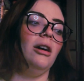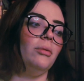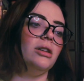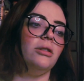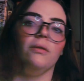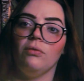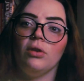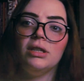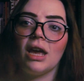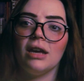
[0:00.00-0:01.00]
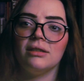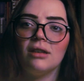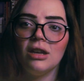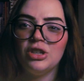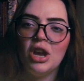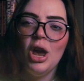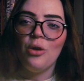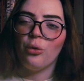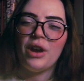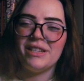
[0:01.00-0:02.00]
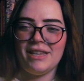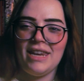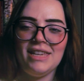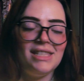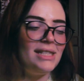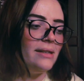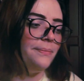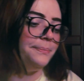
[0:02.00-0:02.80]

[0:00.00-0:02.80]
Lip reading: because her voice has such resonance.